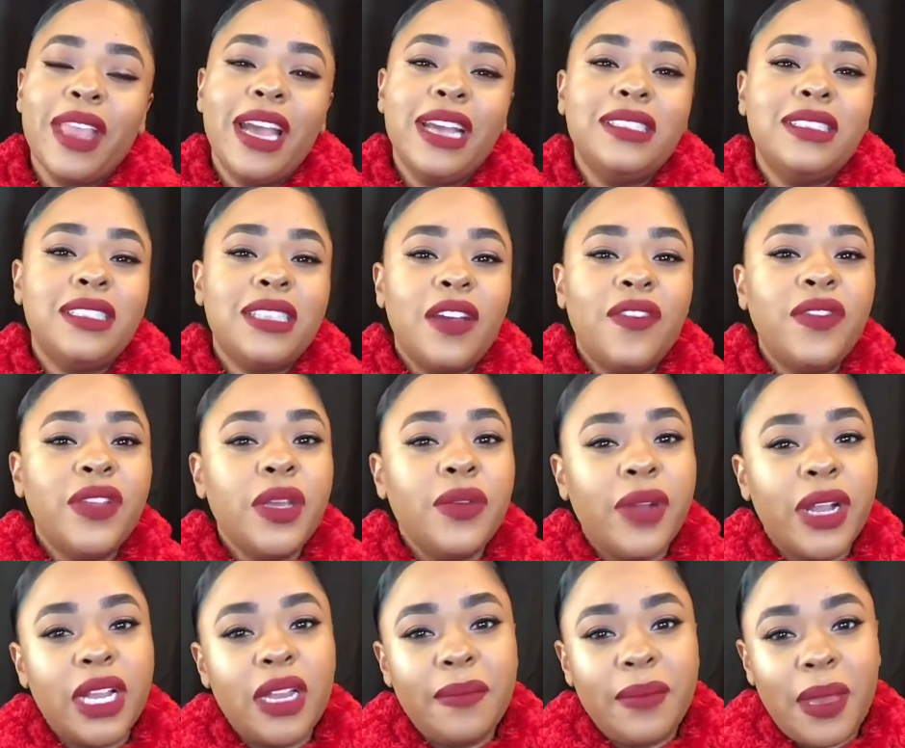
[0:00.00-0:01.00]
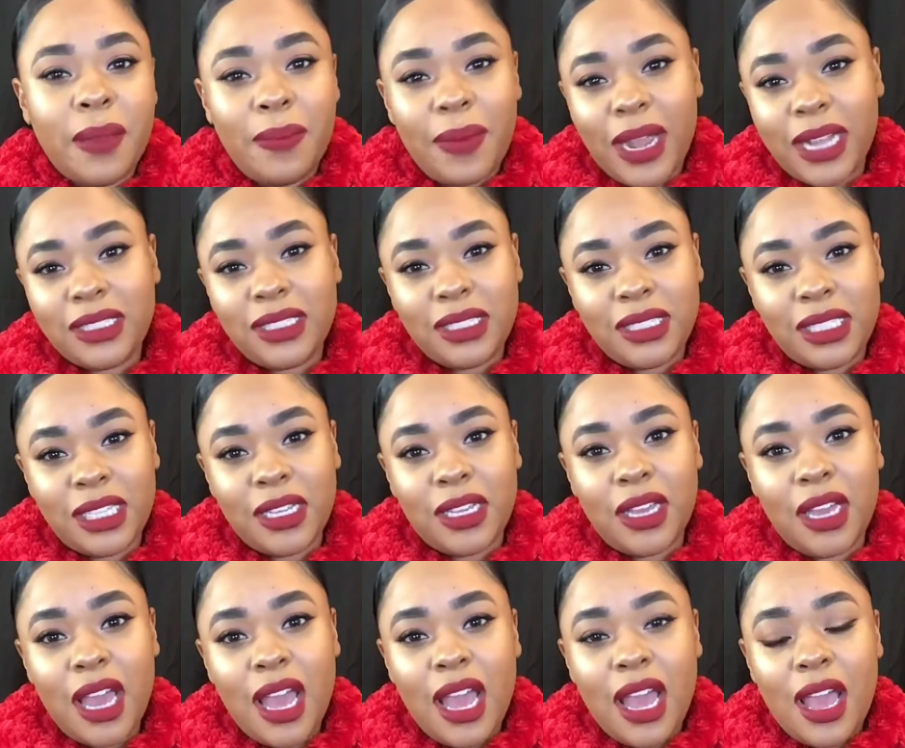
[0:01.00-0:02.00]
I definitely recommend
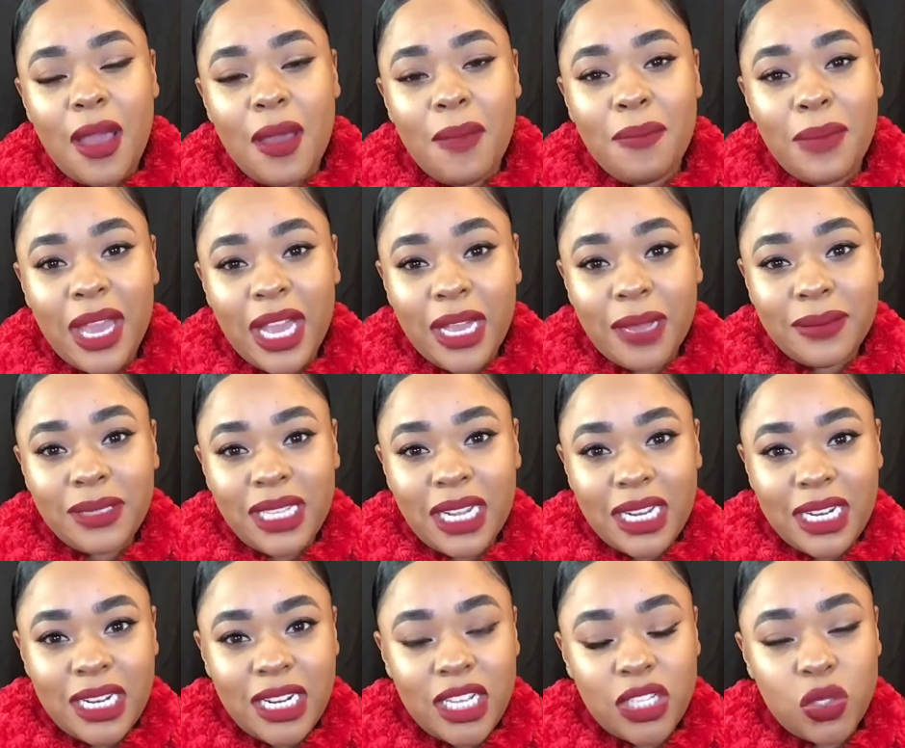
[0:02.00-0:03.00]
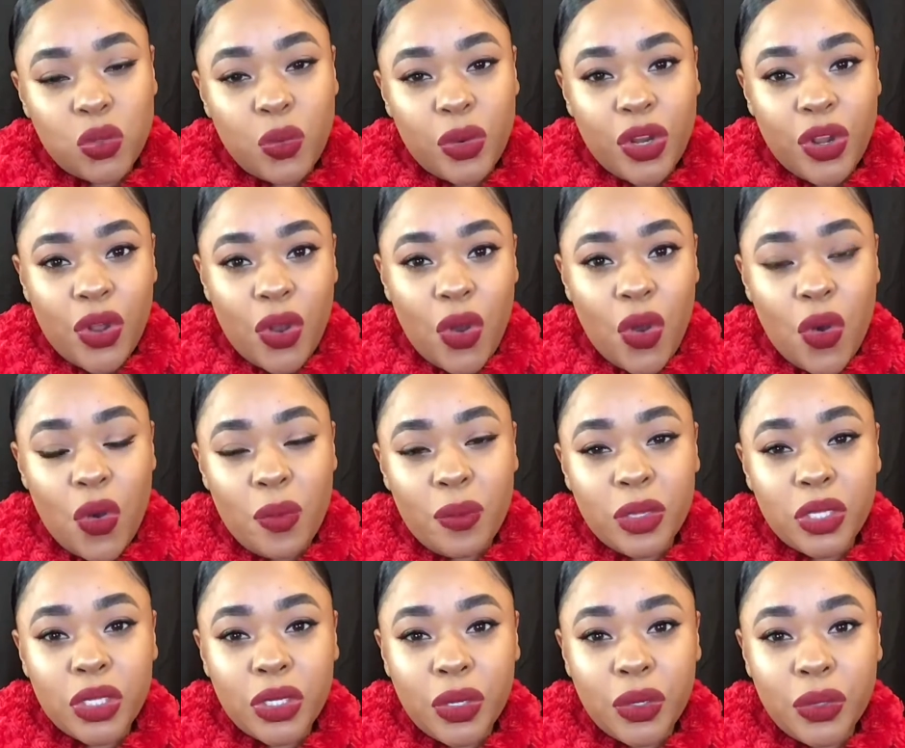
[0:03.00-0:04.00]
practicing makeup techniques when you're home
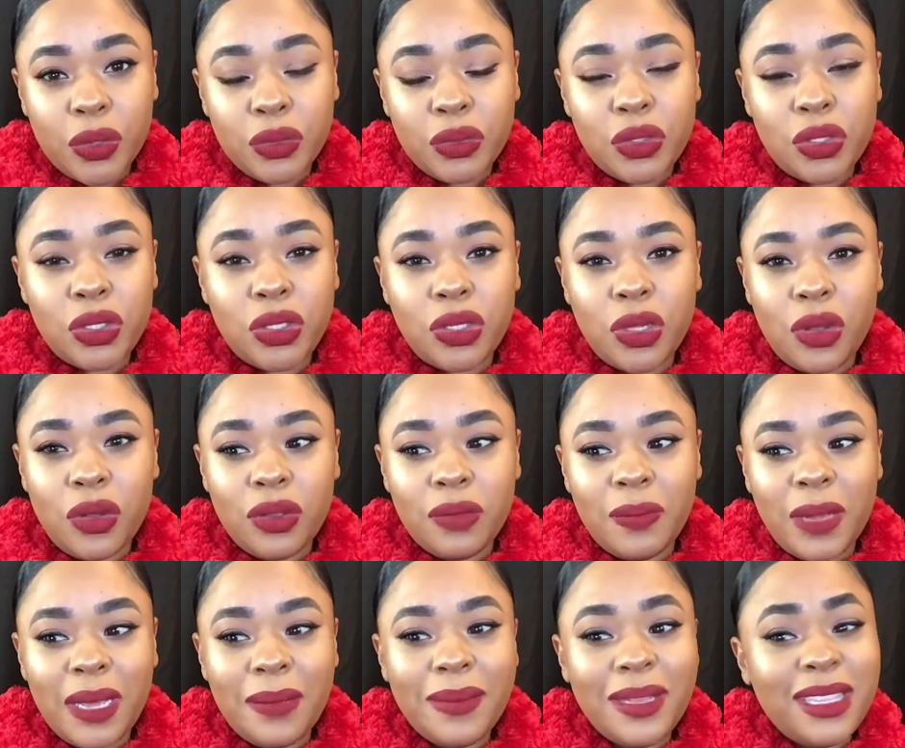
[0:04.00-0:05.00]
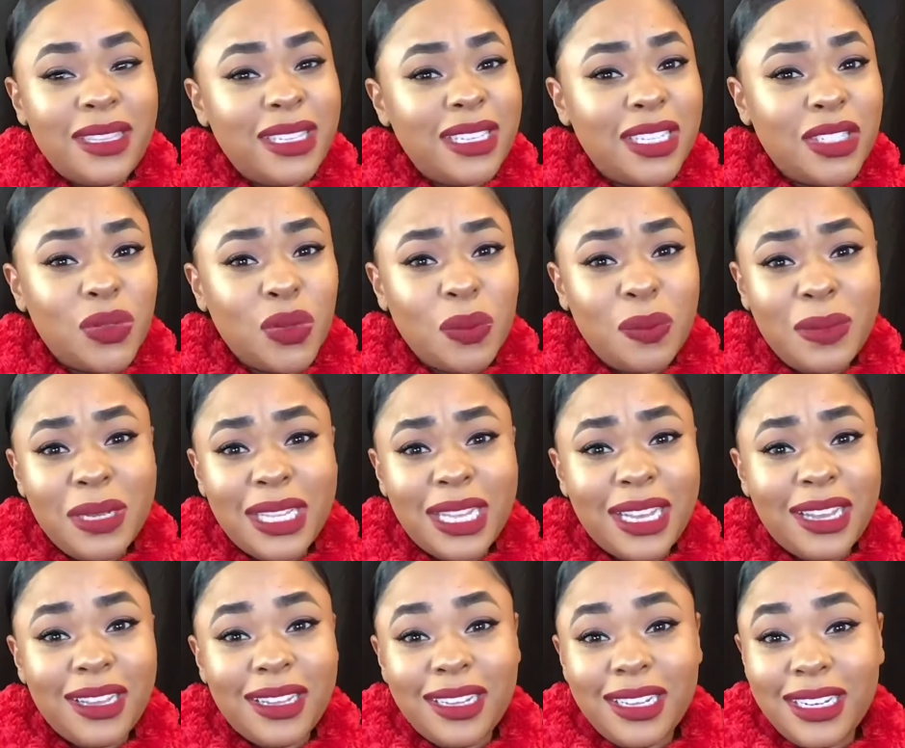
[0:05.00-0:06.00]
alone. So maybe this will be
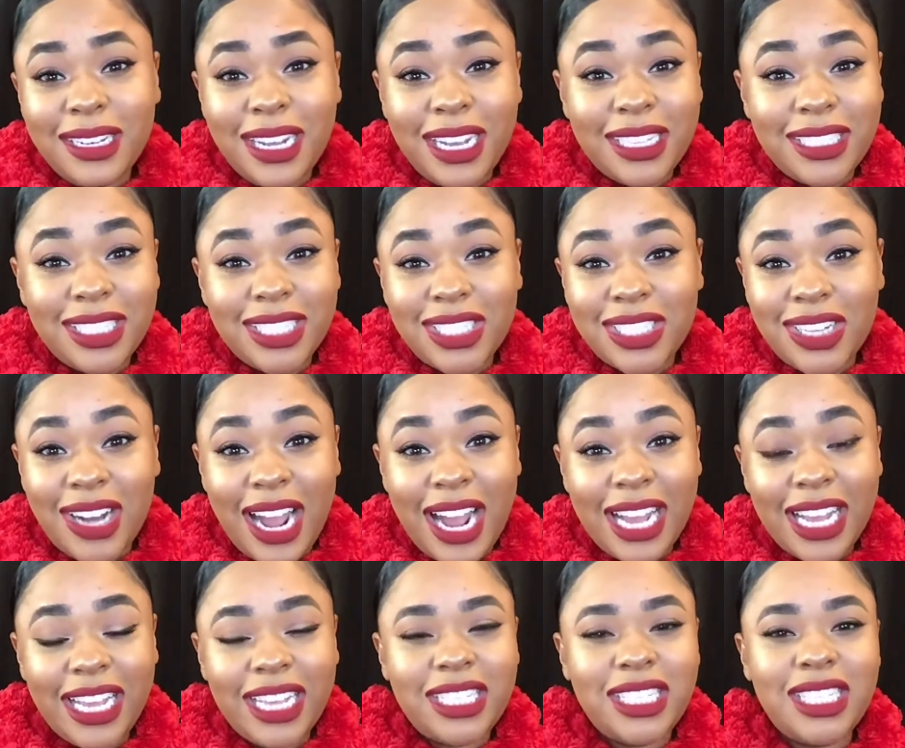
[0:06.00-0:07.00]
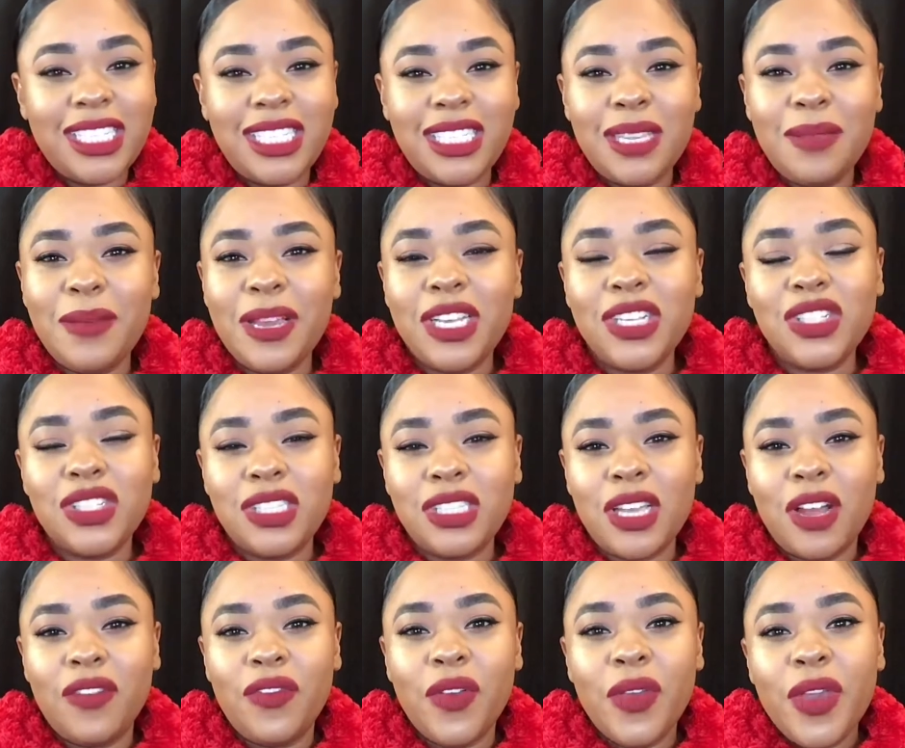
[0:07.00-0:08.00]
like a good night to try it, just to make
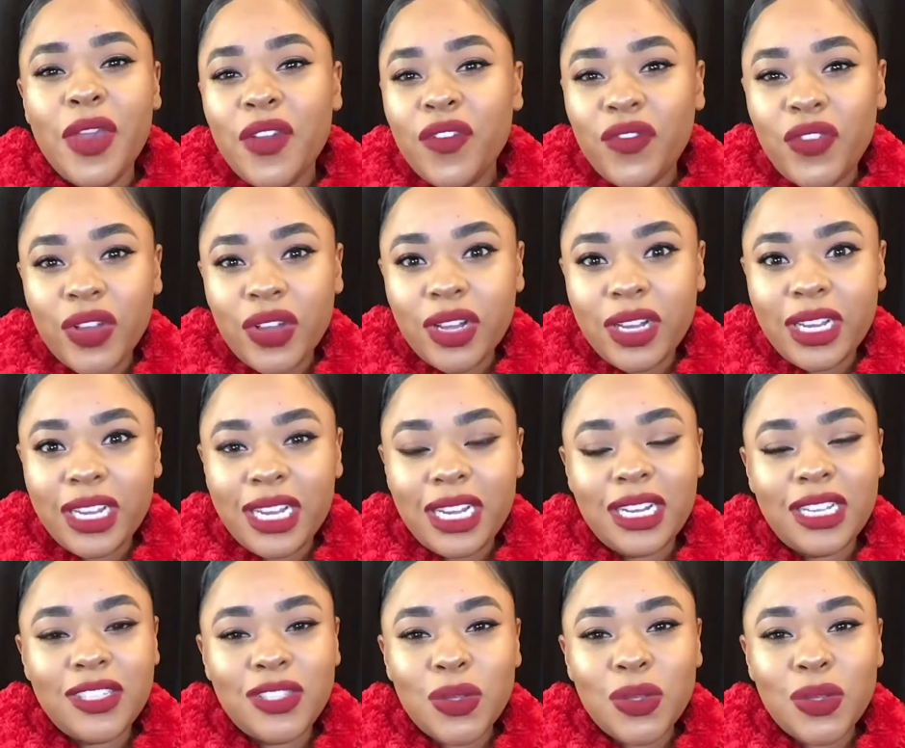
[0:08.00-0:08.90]
yourself feel good.